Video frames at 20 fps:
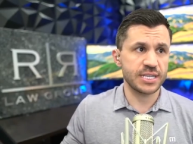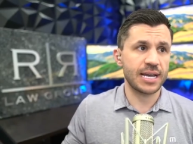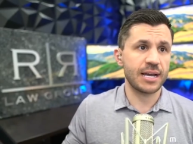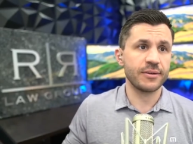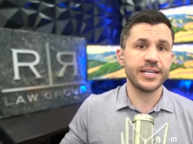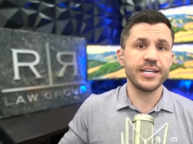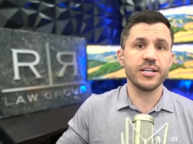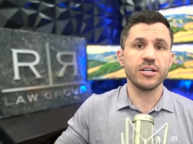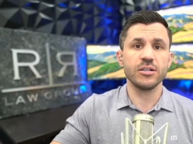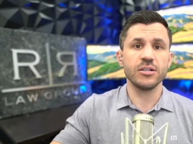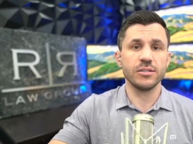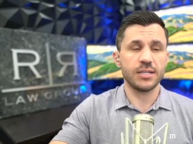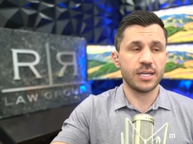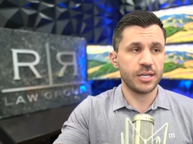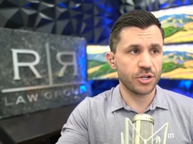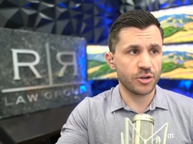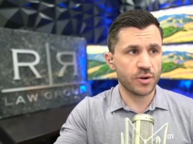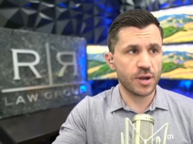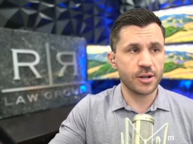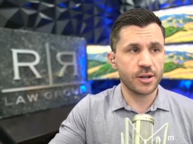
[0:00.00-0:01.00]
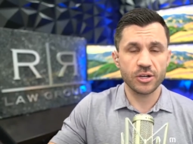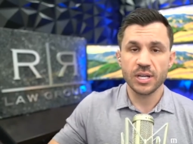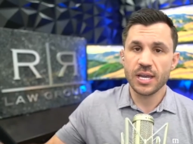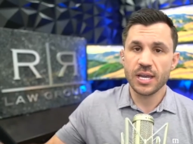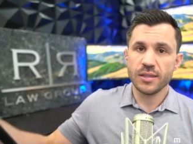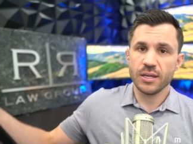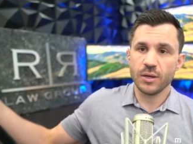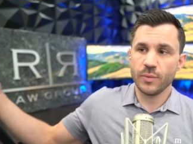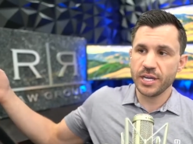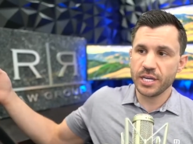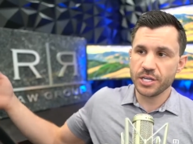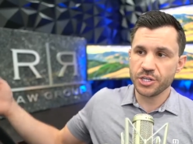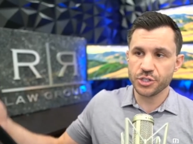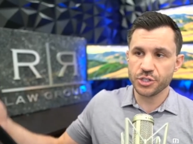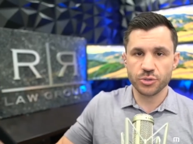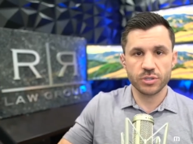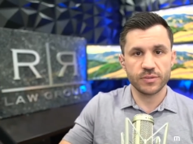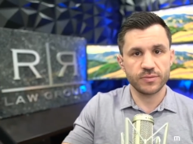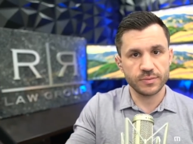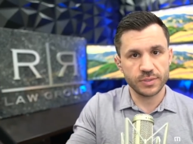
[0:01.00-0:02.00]
out here, Your Honor, that we can just
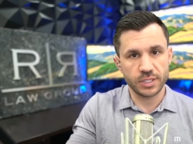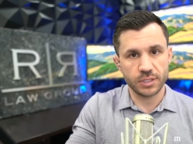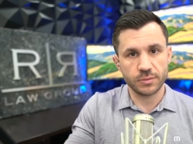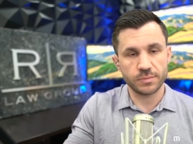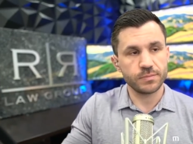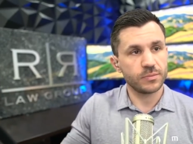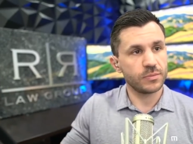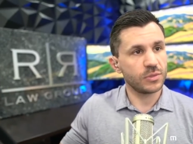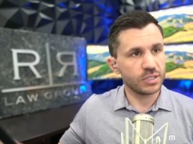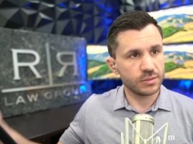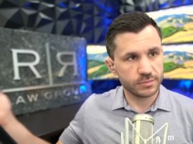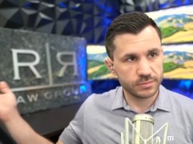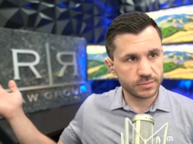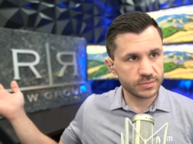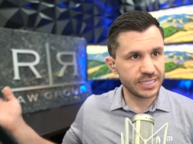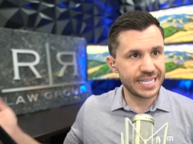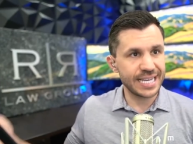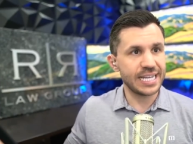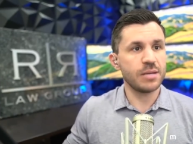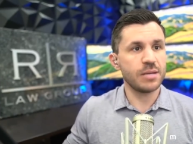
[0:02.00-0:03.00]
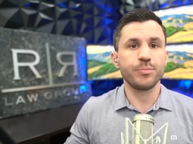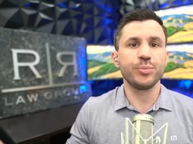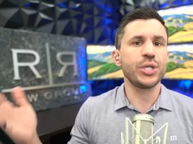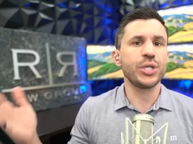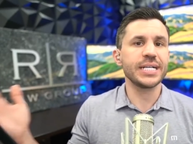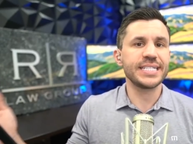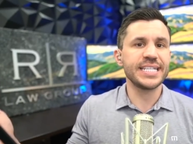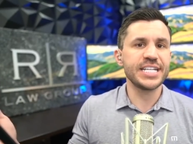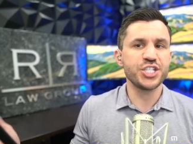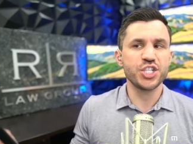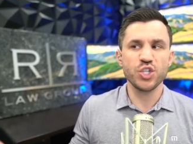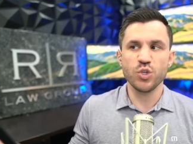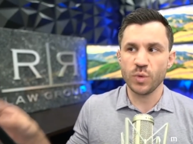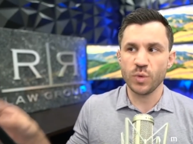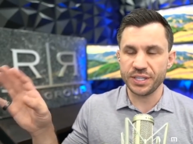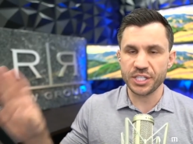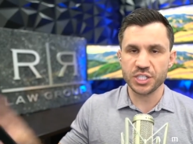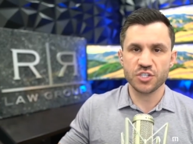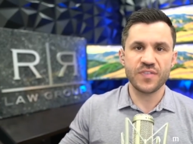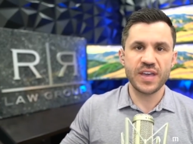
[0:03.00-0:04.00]
sort of, you know, get him plugged into
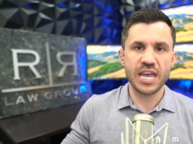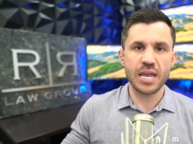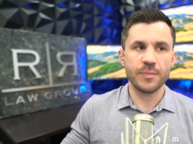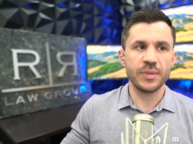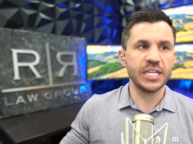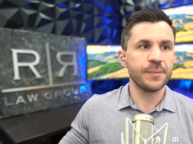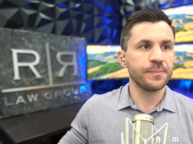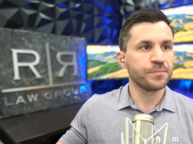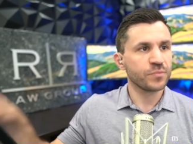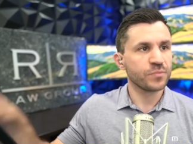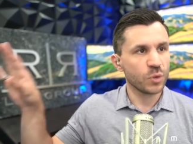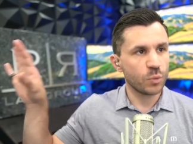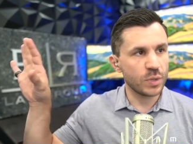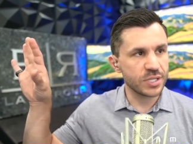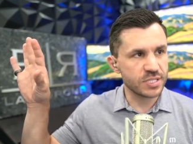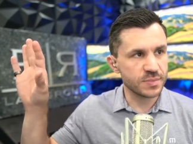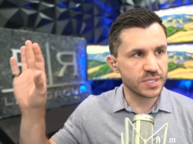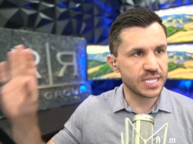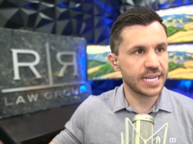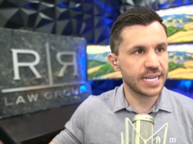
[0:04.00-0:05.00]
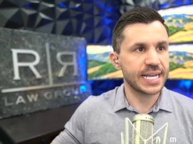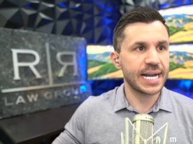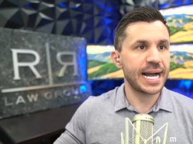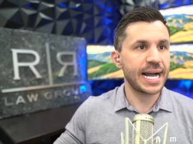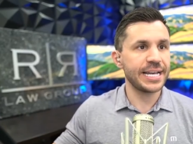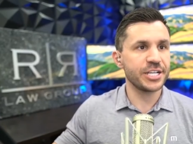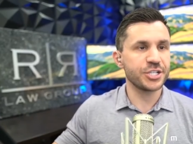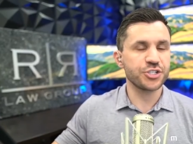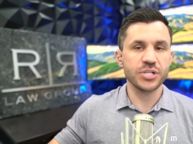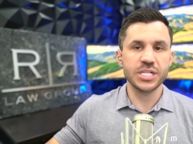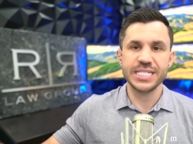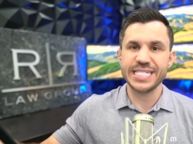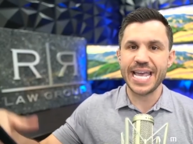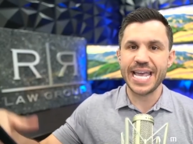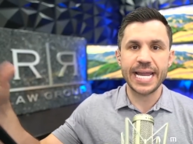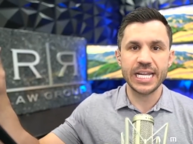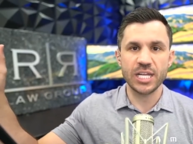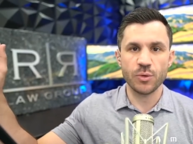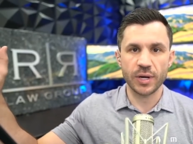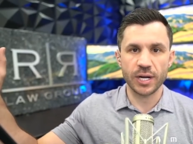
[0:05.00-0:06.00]
with his family, with some psychiatrist,
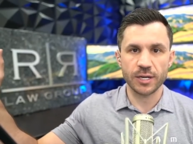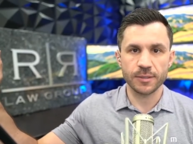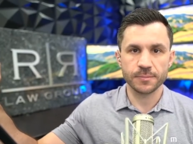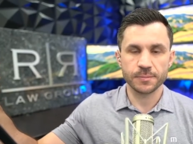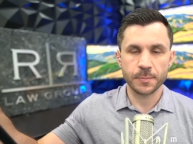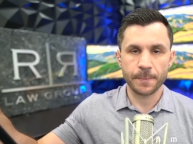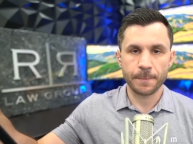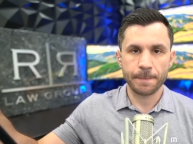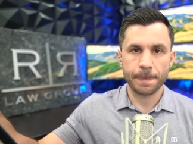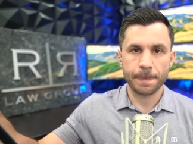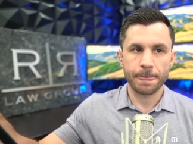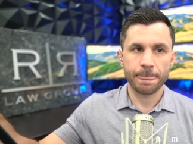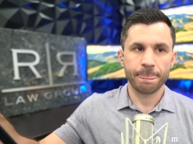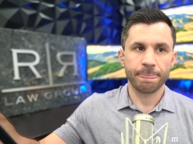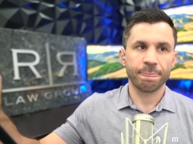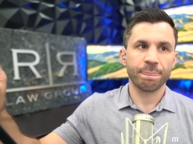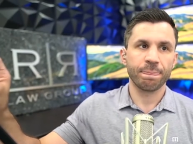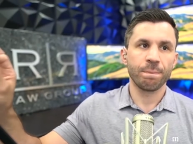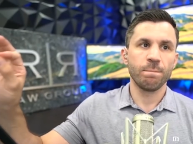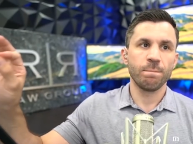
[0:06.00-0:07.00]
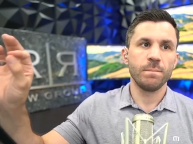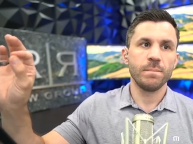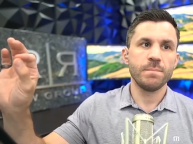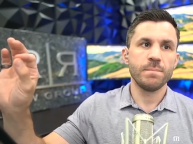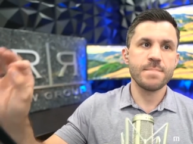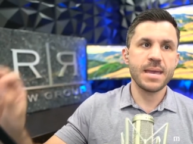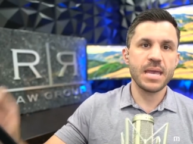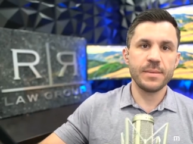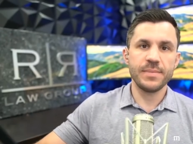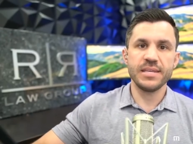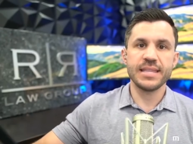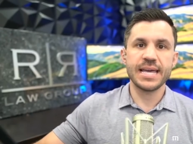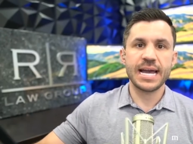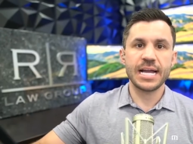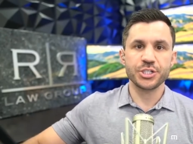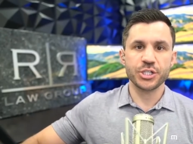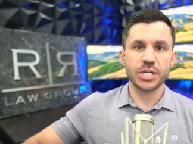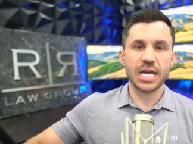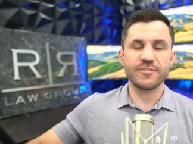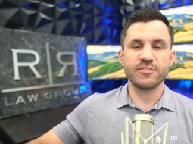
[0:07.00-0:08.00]
anywhere. Maybe
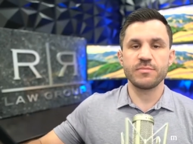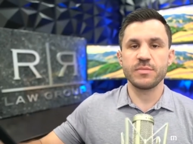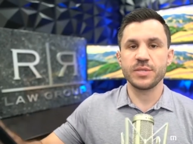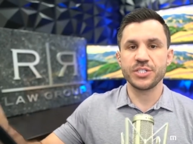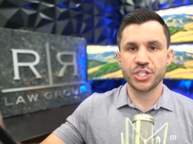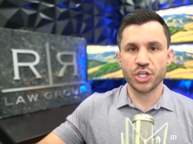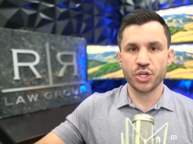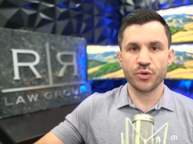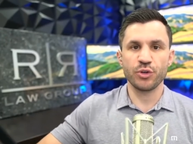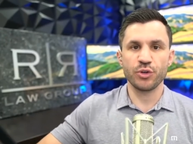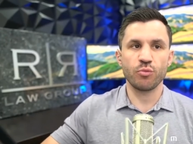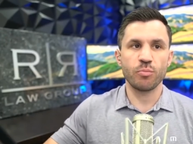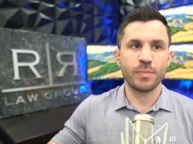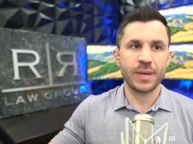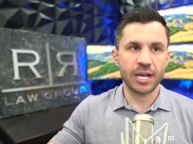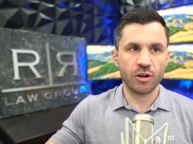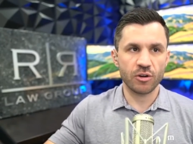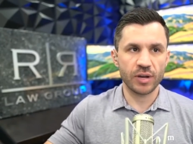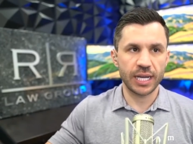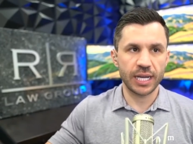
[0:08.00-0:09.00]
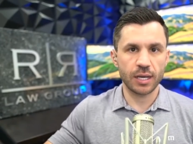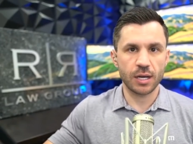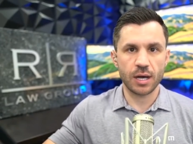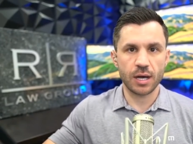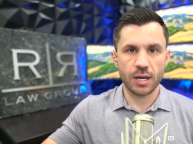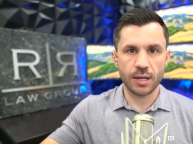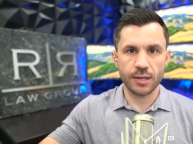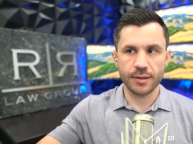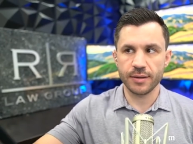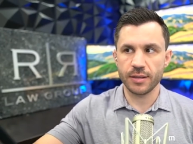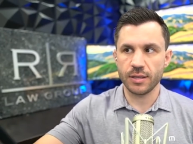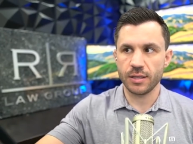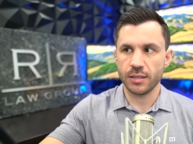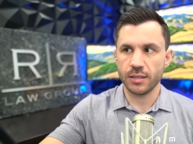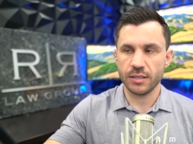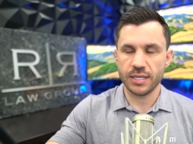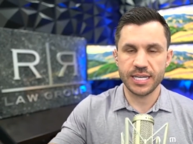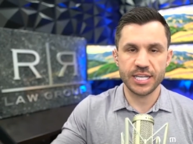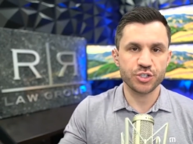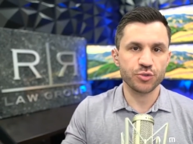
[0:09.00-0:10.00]
that should have a material bearing on
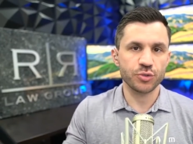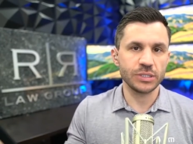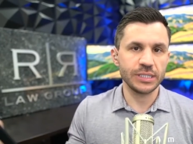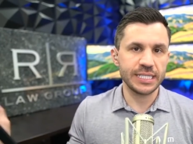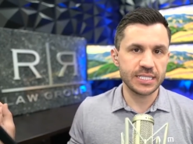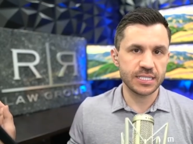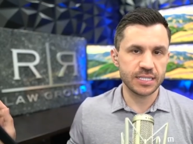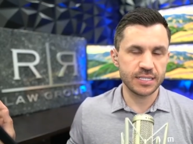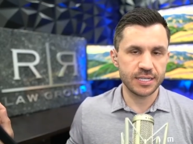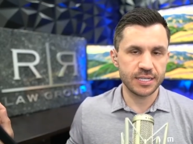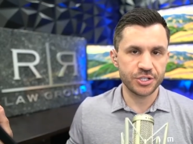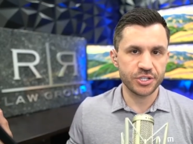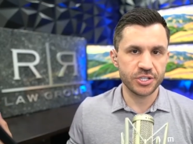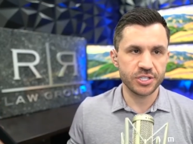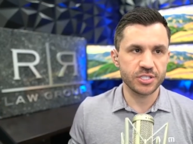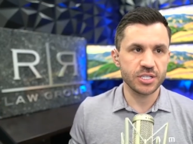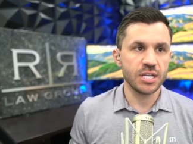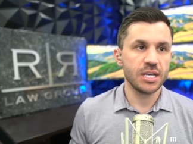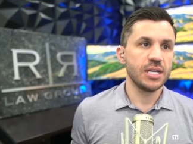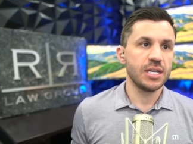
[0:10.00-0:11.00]
his release conditions.